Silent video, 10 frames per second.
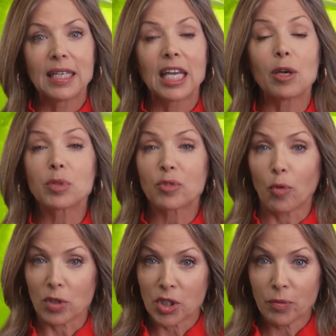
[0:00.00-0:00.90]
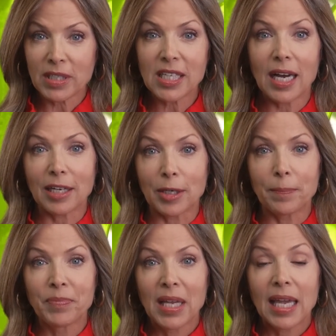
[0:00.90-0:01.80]
He was forced to retire.
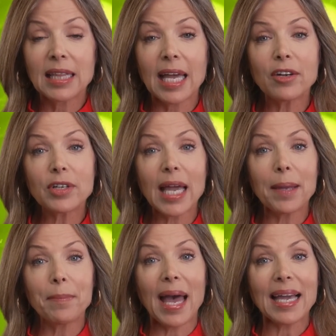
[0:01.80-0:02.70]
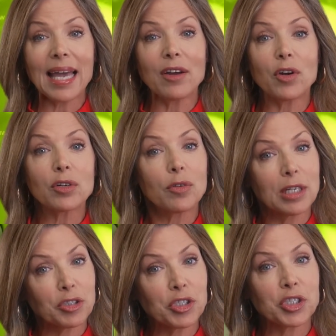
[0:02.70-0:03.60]
He later came back out on
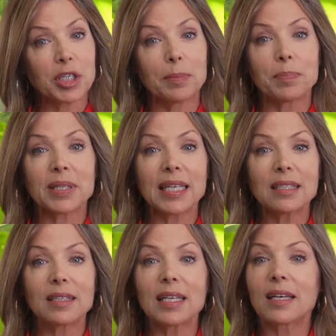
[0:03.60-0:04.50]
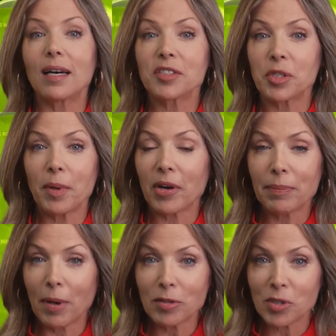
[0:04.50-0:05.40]
crutches to complete the customary
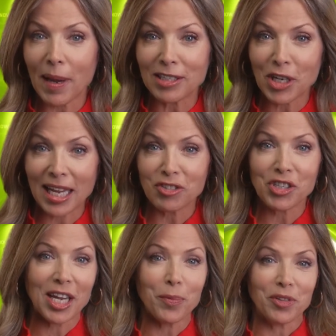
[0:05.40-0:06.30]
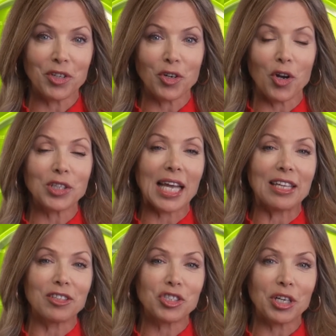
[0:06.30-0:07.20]
post-match handshake with Nadal
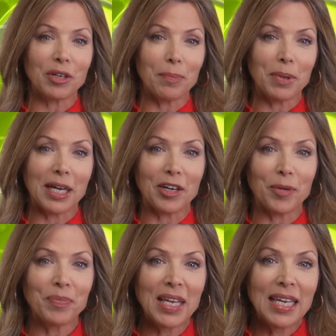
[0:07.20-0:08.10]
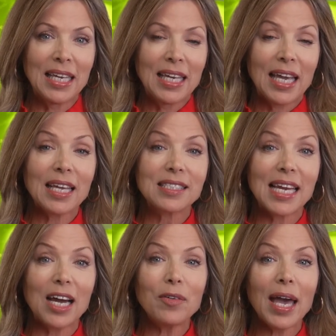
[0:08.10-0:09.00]
and the chair umpire. He is
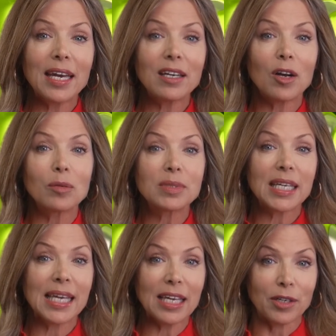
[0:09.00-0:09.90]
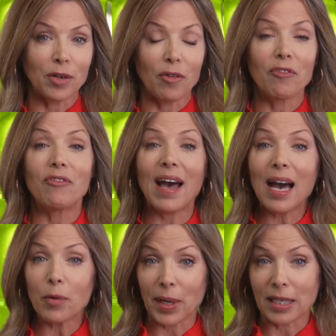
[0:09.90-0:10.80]
now headed home to heal,
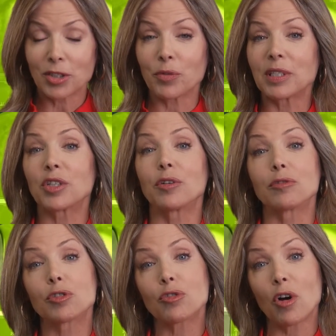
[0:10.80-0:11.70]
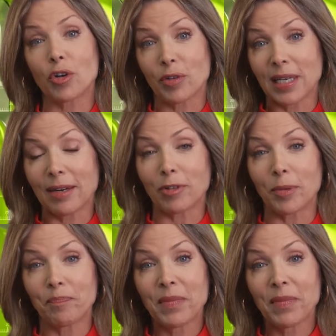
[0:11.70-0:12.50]
vowing to return stronger than ever.